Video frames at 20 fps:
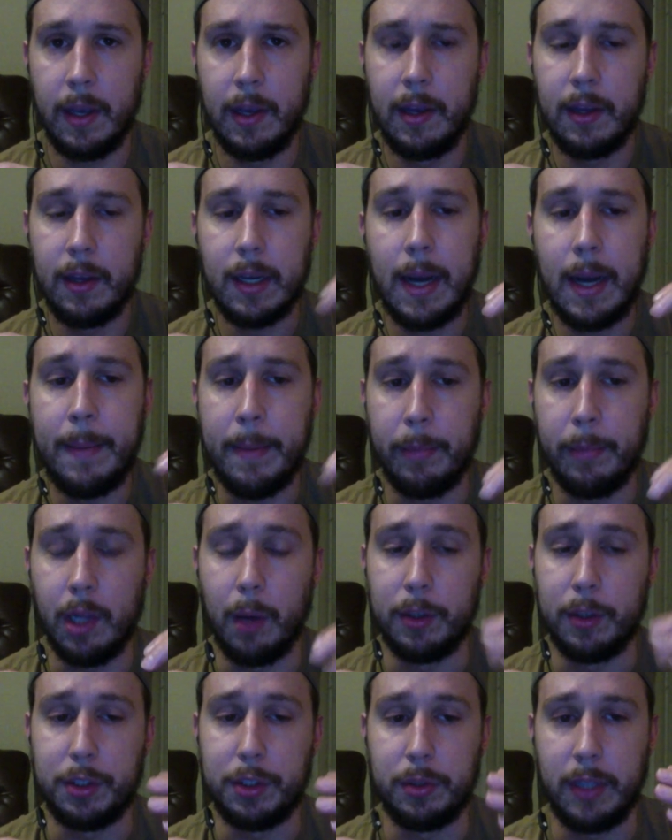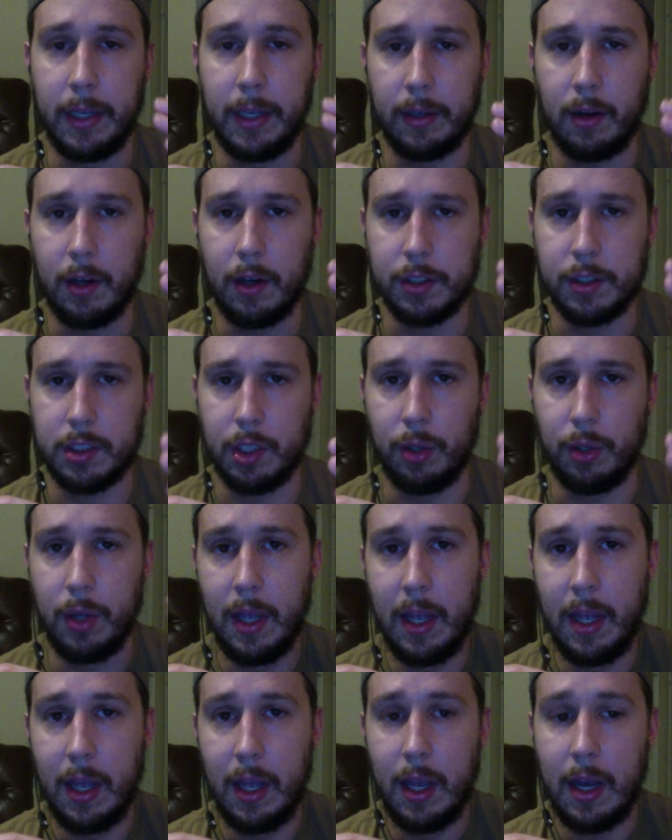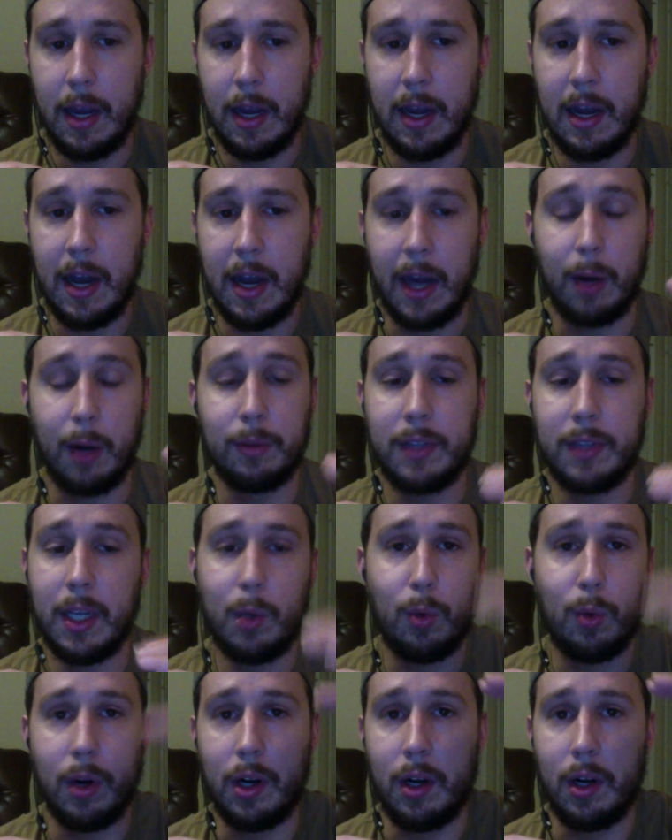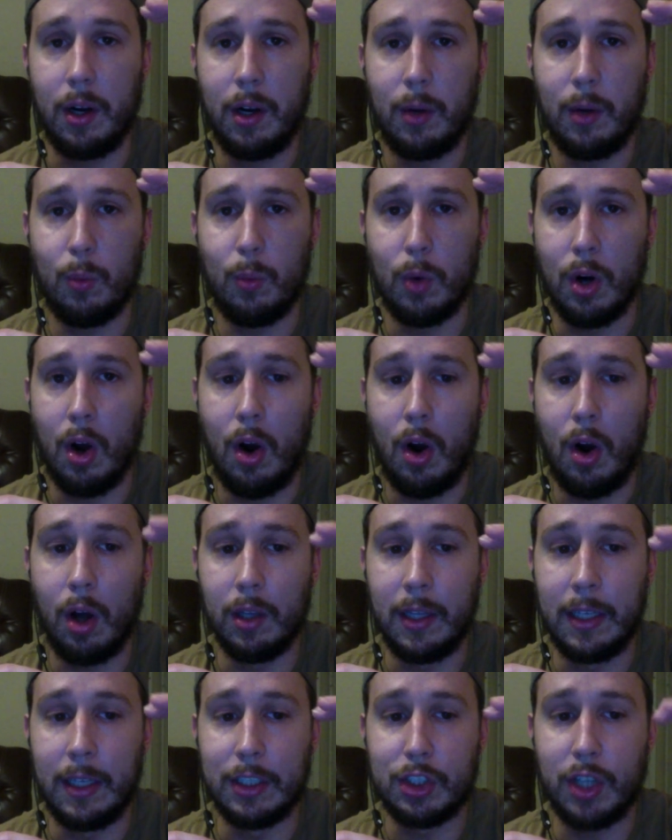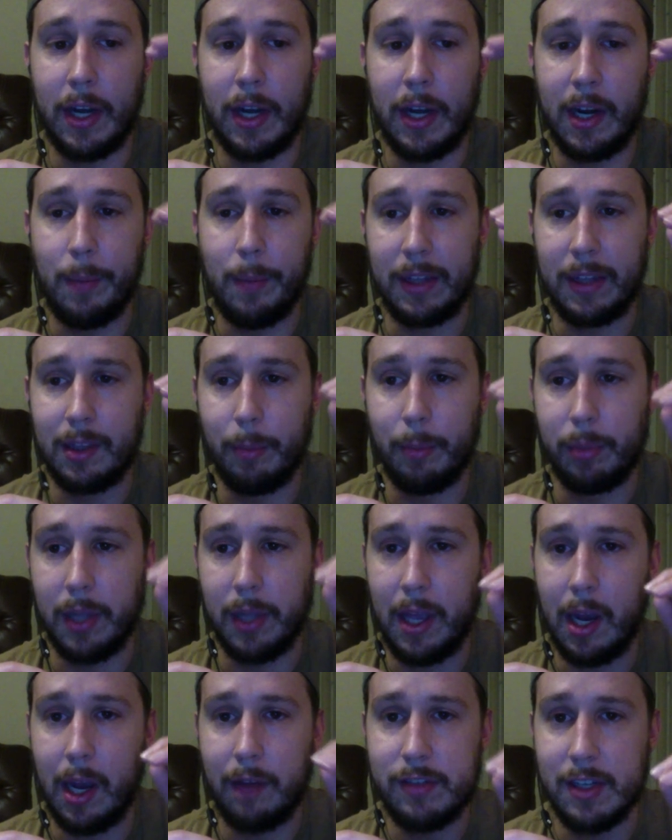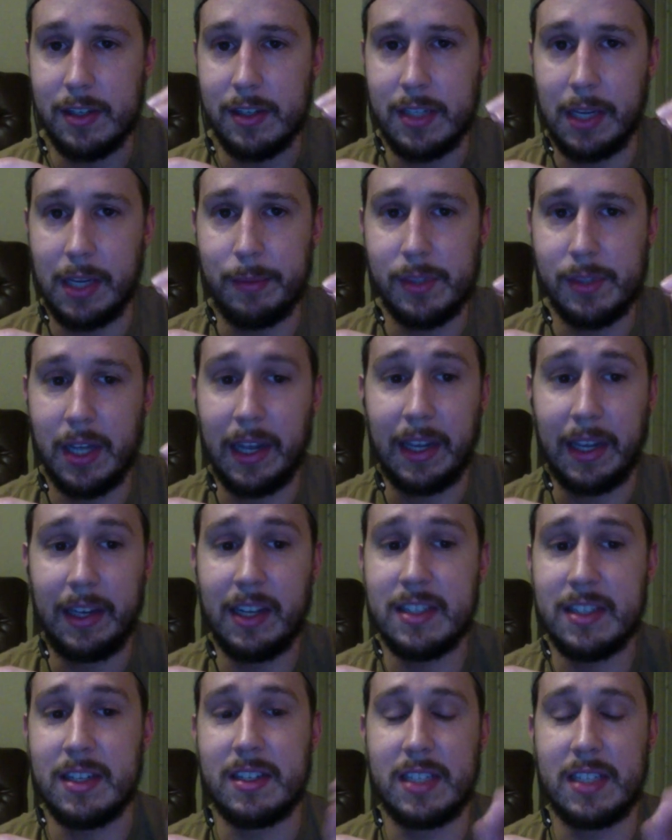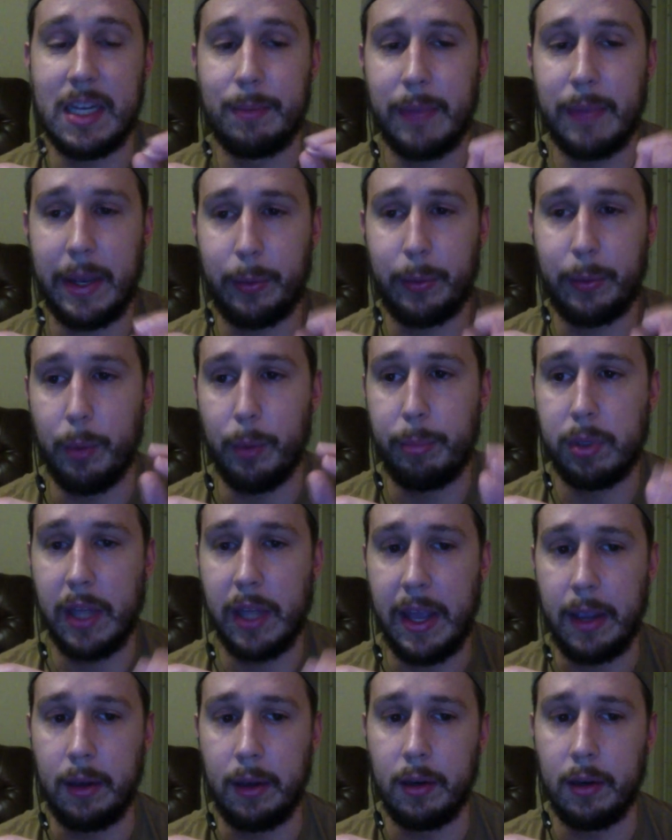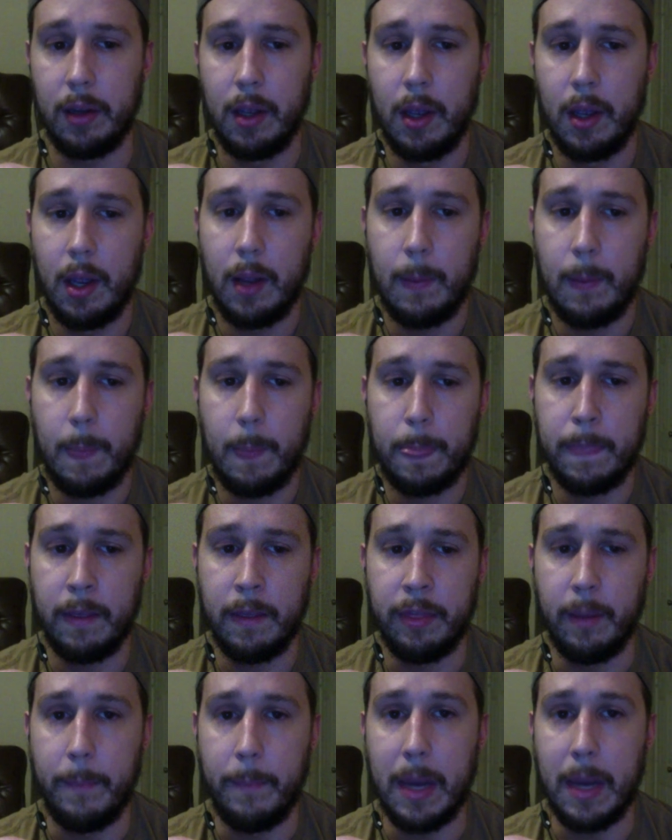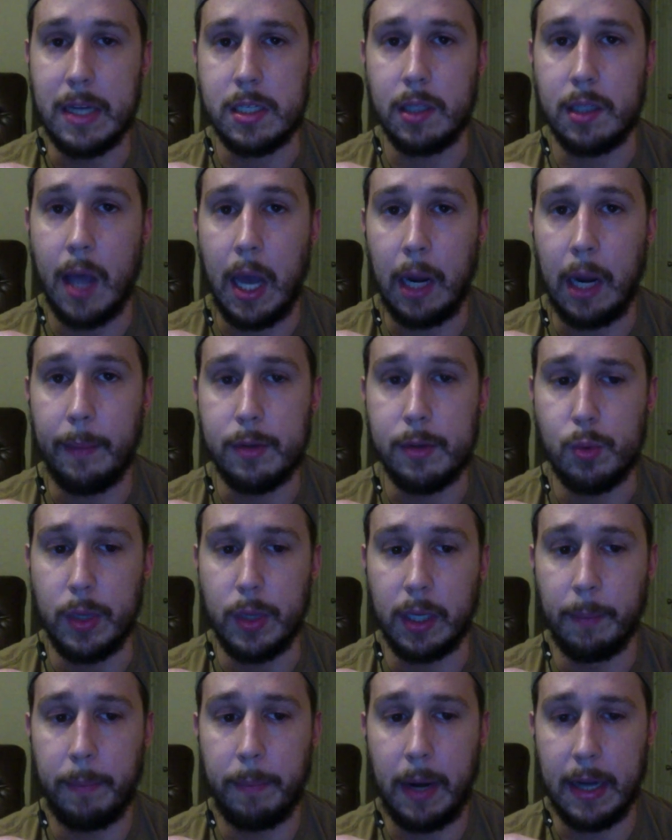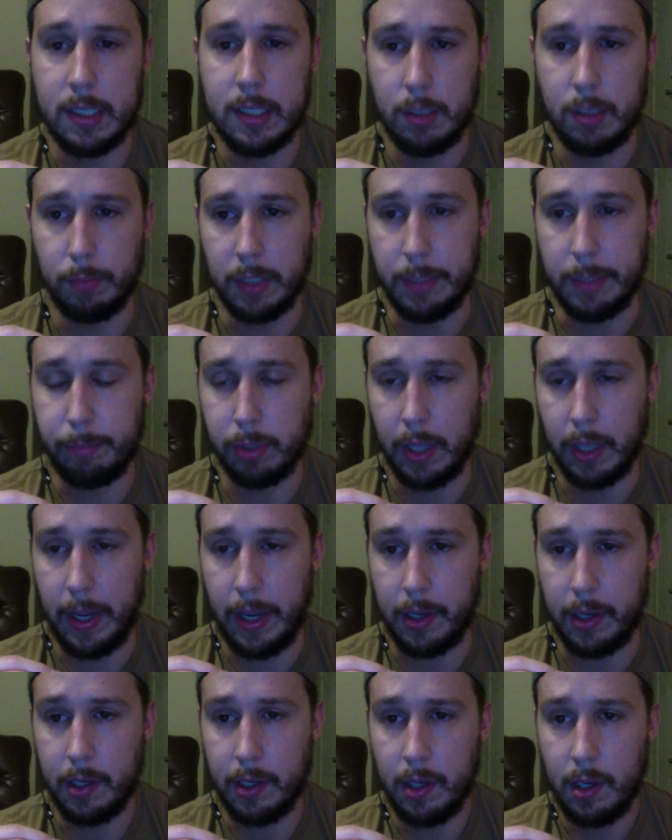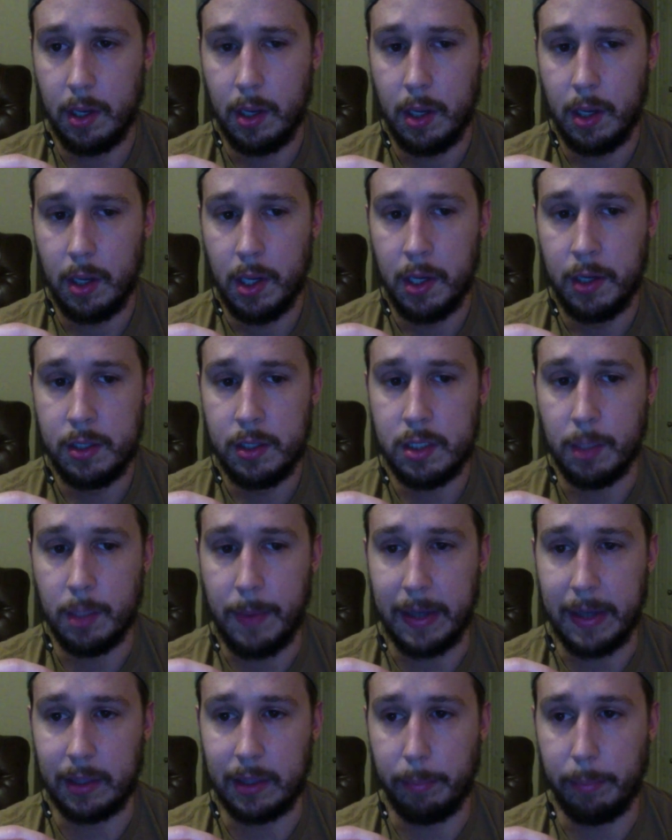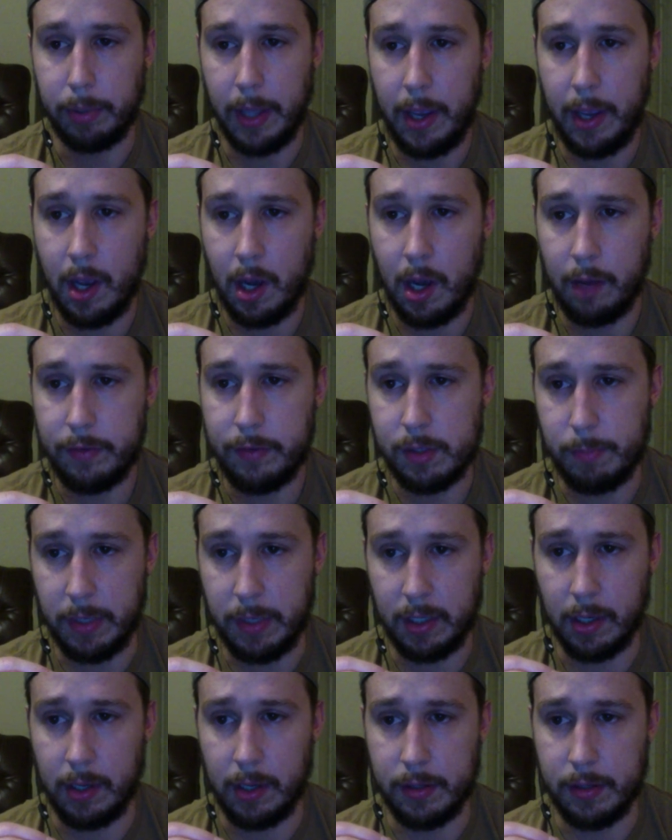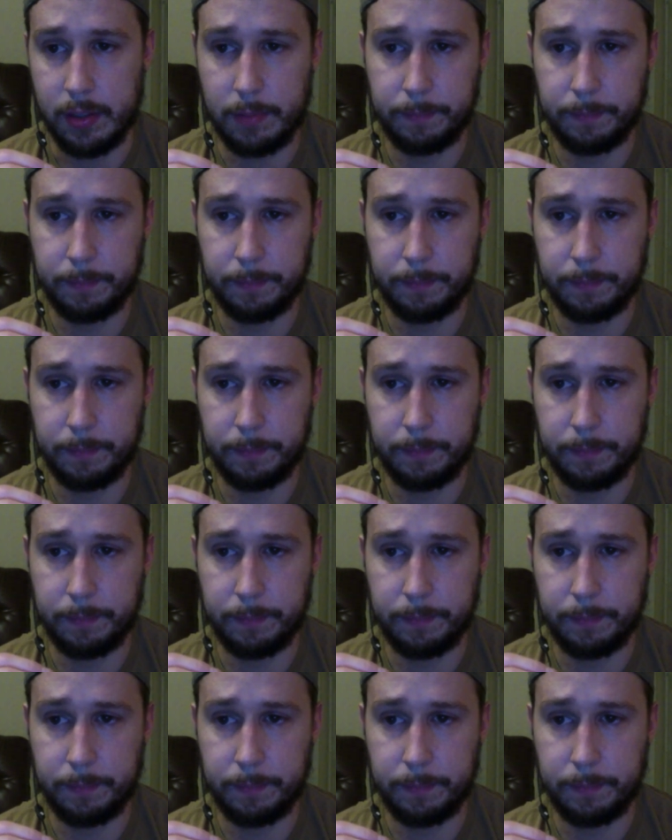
Comment below what you think. Also, I don't think we're all in trying to make the playoffs. It seems like it doesn't seem like we're playing the best lineups we can possibly play to make the playoffs because